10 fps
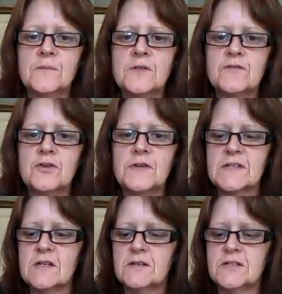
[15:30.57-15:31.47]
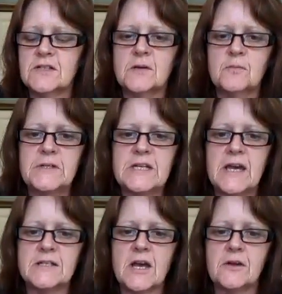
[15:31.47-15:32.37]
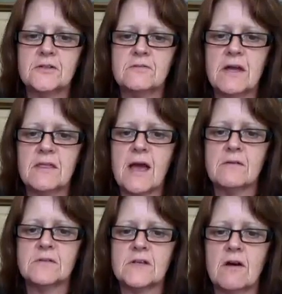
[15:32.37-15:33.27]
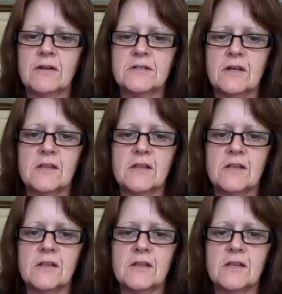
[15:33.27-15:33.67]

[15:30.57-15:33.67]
So you've got your sliced potatoes around the outside,